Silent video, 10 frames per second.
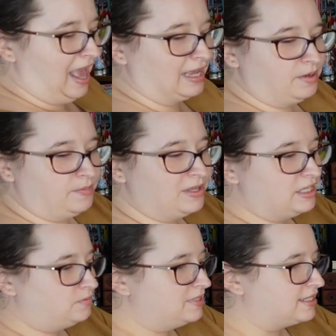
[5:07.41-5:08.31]
I'm gonna put
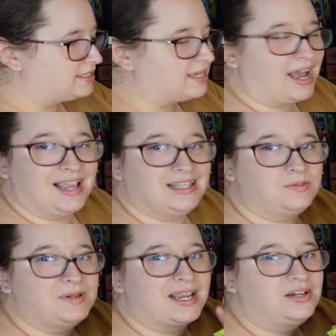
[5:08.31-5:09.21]
this one aside. This
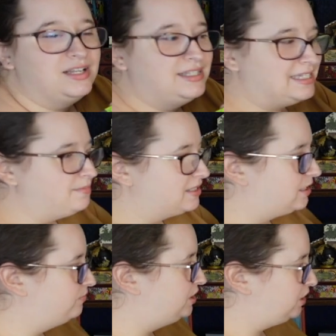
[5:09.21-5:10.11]
one I could see
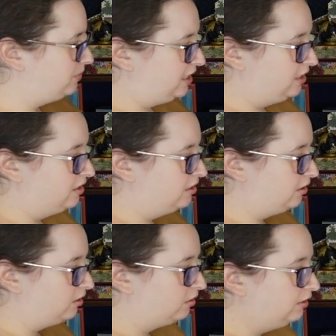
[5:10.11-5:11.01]
myself doing
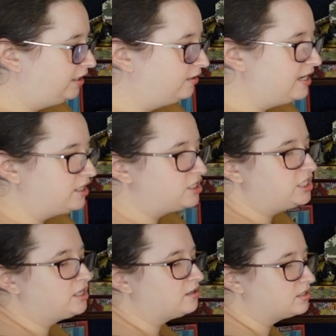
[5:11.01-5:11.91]
earlier next
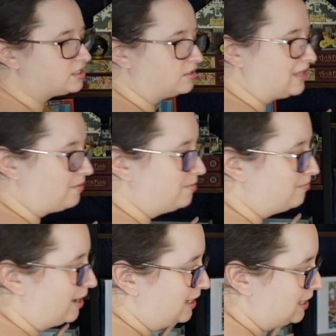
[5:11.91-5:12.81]
year, so that one
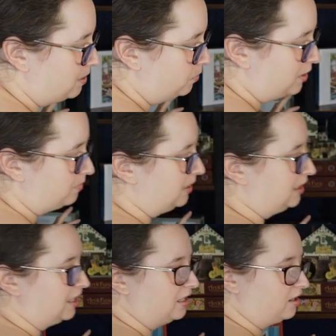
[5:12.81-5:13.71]
might come with me in